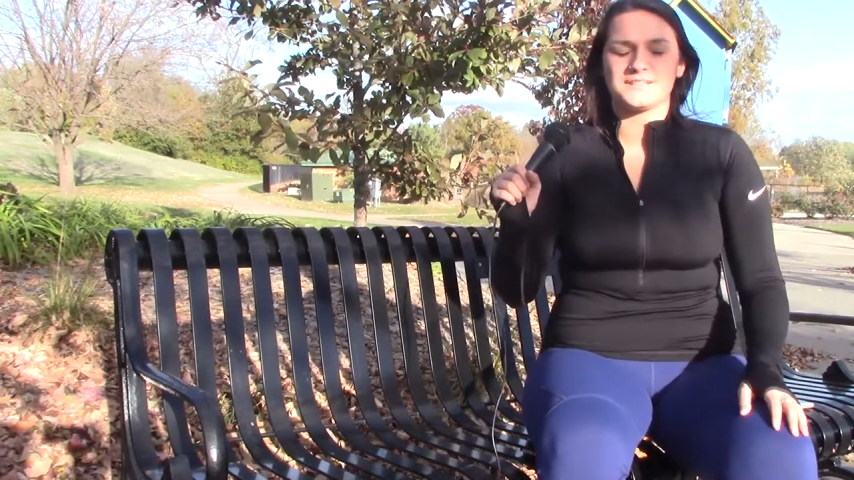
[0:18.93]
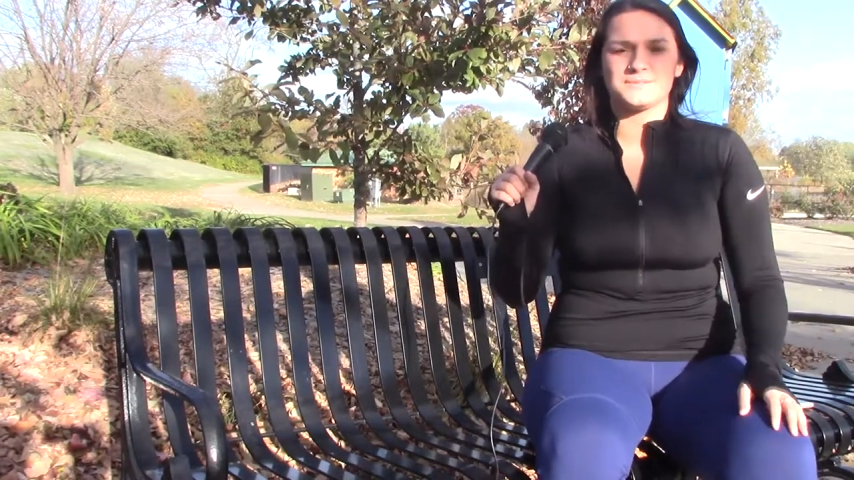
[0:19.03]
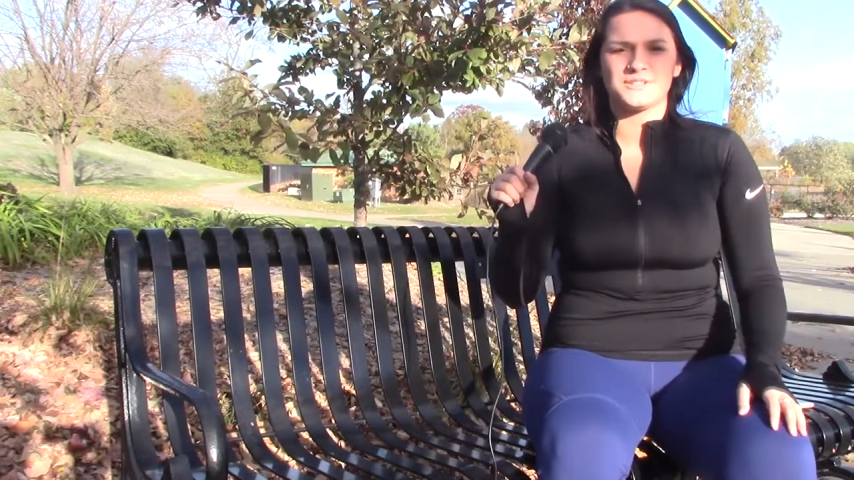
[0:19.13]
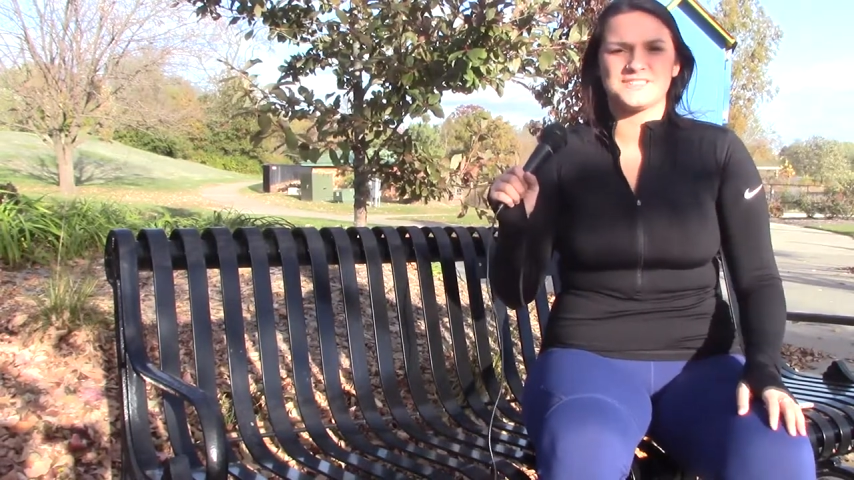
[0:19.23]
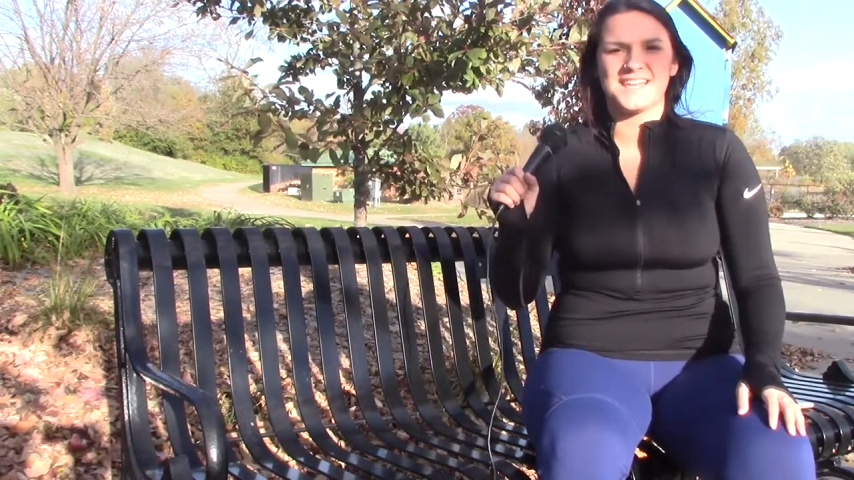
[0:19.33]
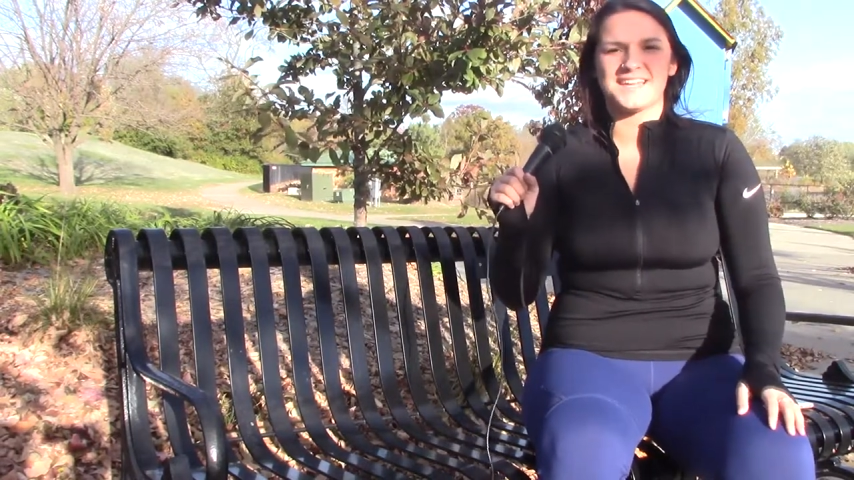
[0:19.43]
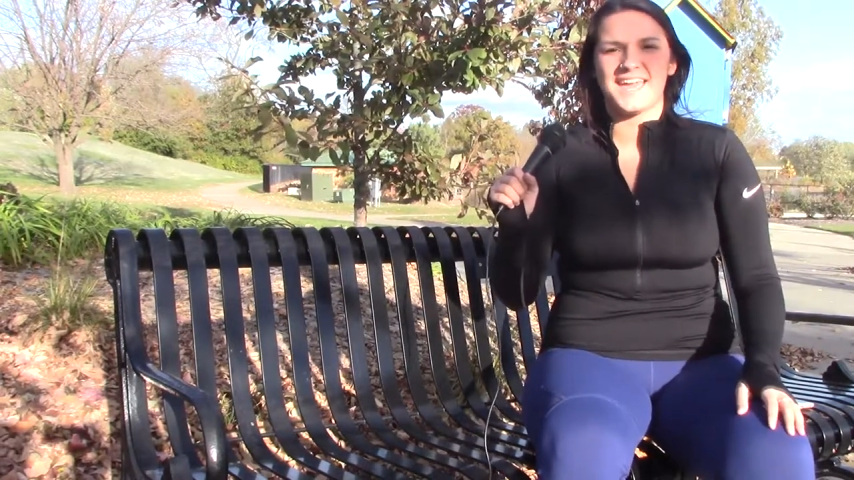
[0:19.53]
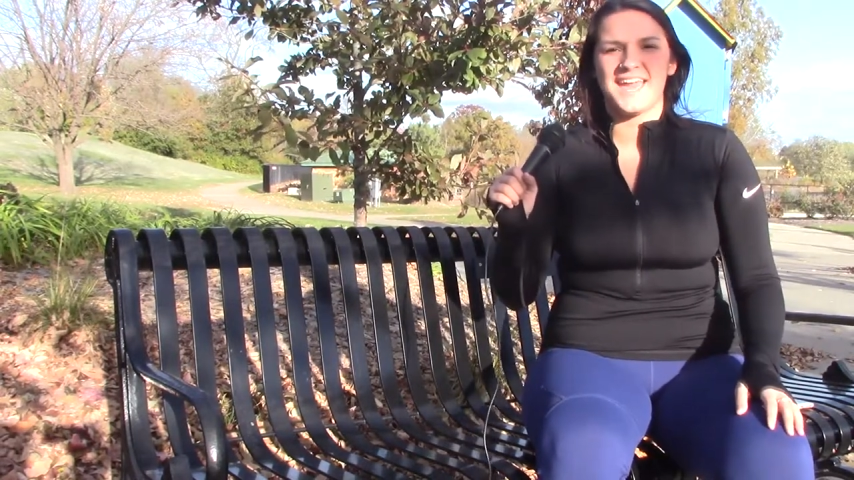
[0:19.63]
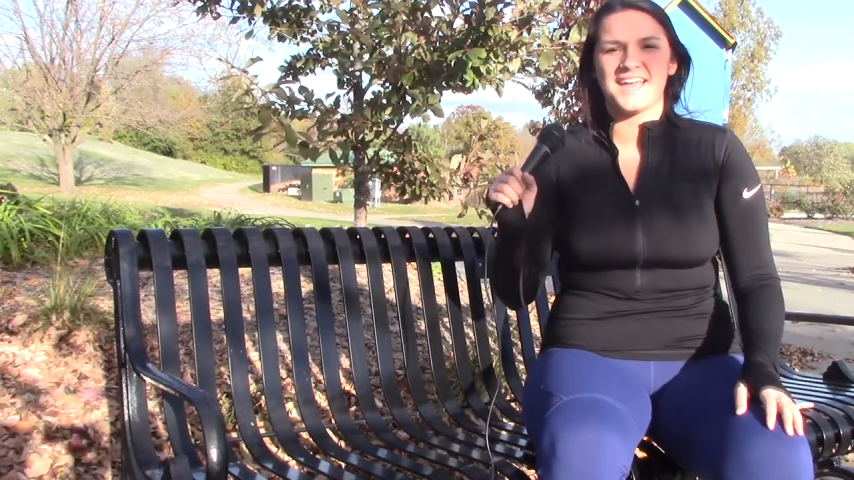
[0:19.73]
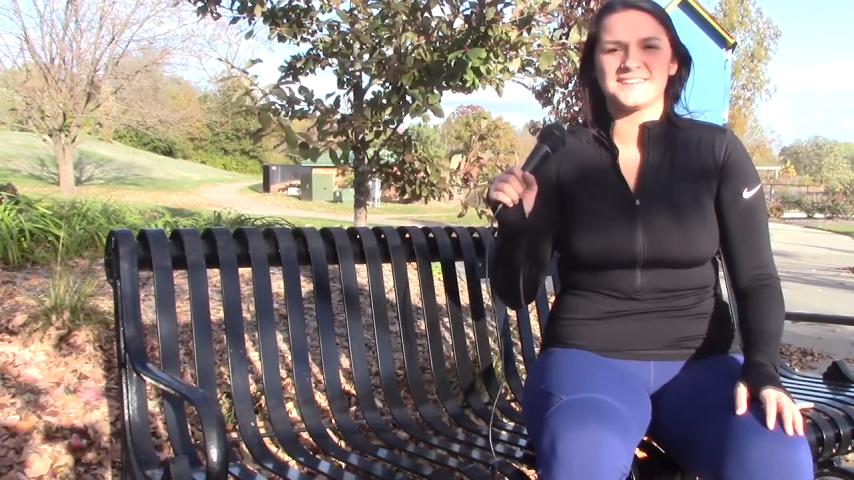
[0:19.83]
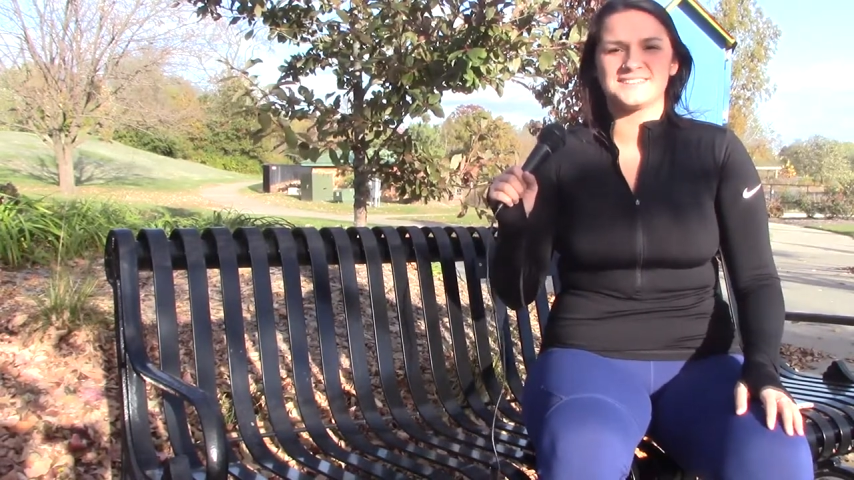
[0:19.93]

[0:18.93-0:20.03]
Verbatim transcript: as much as I can.